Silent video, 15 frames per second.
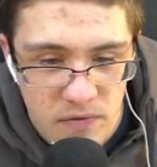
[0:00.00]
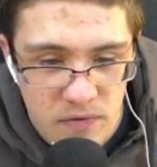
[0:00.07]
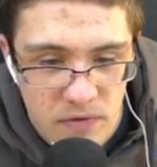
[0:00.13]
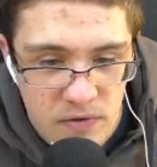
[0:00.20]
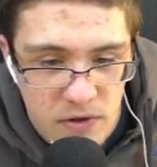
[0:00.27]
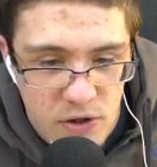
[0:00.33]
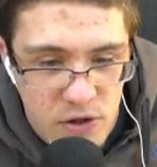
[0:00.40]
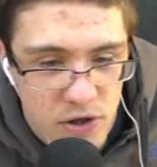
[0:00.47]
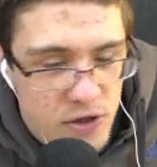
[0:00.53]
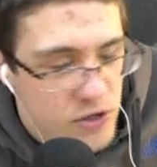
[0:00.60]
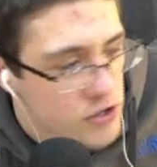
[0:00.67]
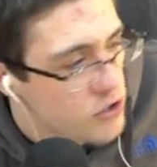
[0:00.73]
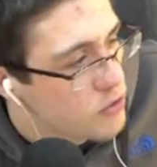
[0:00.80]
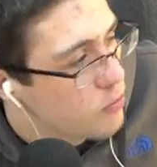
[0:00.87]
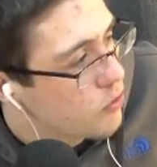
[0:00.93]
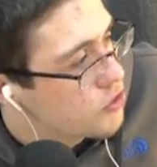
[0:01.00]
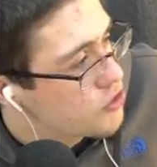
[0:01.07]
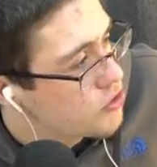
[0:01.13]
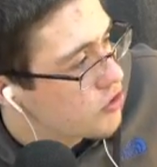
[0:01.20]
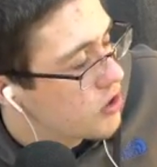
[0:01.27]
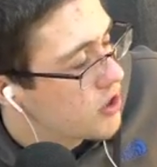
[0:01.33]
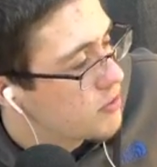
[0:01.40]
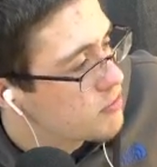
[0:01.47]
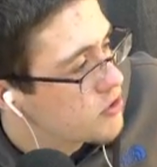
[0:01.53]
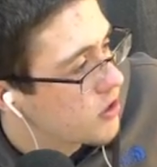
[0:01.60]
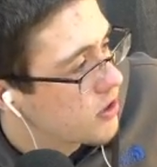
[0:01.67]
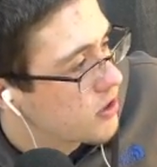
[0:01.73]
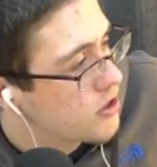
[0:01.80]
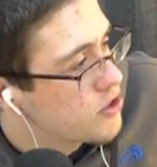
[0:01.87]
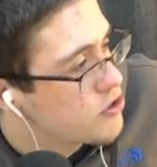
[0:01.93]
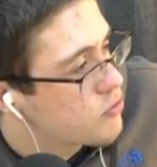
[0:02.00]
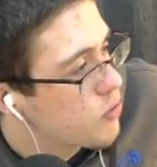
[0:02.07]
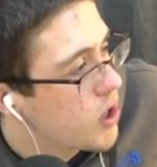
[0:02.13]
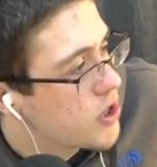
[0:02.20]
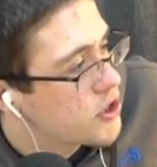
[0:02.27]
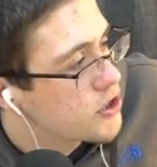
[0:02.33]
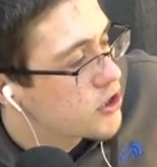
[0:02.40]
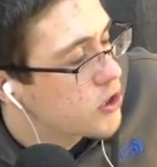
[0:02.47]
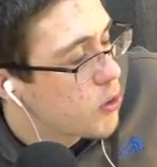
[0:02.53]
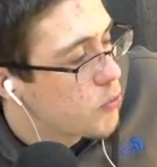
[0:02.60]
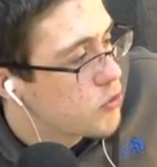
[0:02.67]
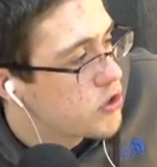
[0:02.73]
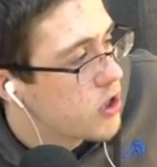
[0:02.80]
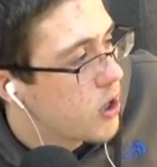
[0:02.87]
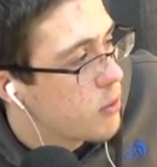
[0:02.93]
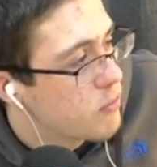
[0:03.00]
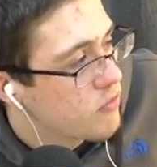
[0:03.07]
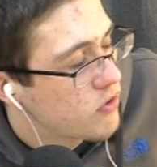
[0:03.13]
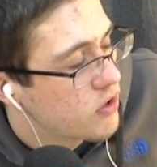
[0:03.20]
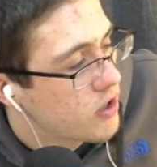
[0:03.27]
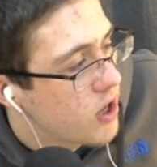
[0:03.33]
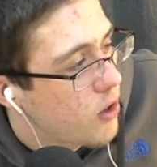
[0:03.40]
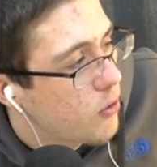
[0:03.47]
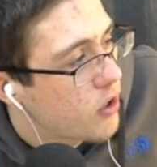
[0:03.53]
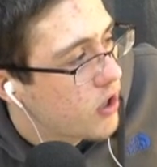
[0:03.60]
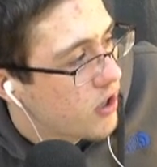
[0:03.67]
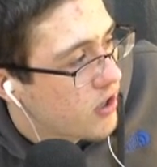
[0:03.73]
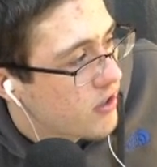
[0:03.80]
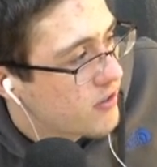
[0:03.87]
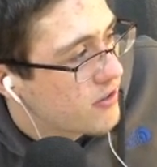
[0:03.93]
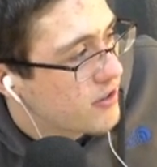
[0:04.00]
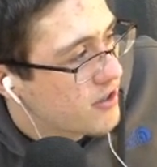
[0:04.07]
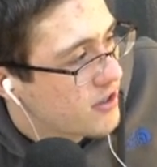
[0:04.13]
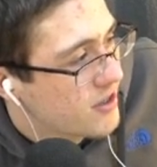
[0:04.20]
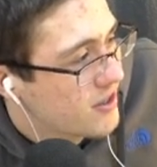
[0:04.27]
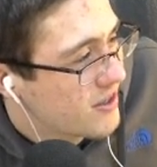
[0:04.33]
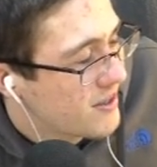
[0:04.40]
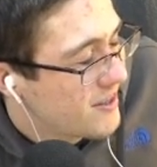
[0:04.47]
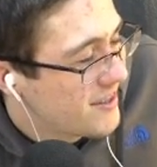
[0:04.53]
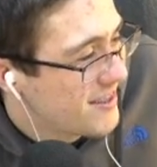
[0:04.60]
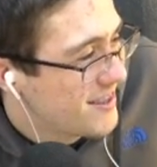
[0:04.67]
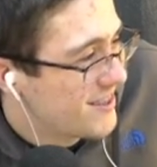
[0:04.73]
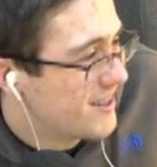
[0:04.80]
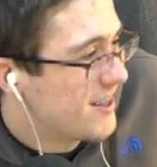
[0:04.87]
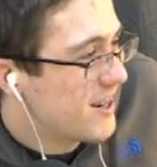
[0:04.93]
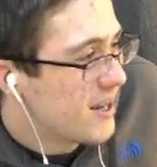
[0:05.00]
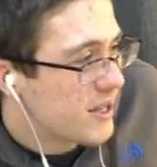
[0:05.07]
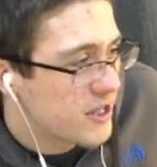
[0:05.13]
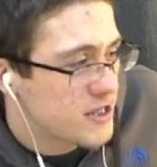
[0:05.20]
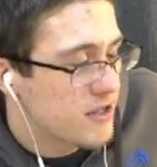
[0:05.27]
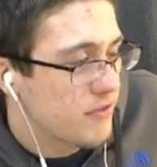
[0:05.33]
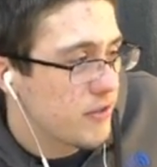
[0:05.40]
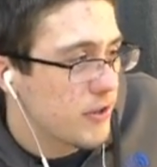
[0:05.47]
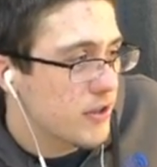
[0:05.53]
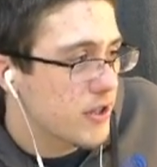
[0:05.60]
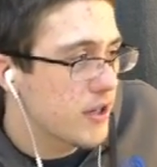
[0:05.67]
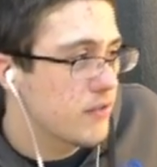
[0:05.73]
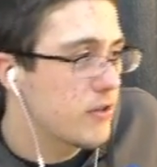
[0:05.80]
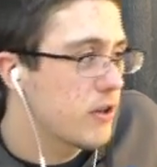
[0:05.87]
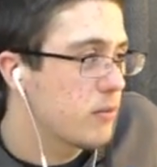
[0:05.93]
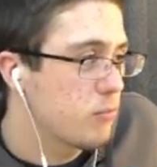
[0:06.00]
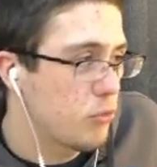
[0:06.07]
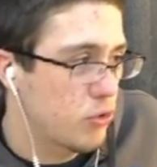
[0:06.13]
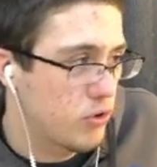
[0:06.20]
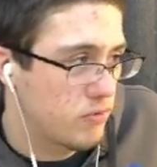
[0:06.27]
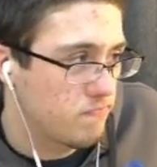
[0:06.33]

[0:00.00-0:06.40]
Should I just do more streams like this where I just go dumb for an hour and a half? Because I feel like I've done more,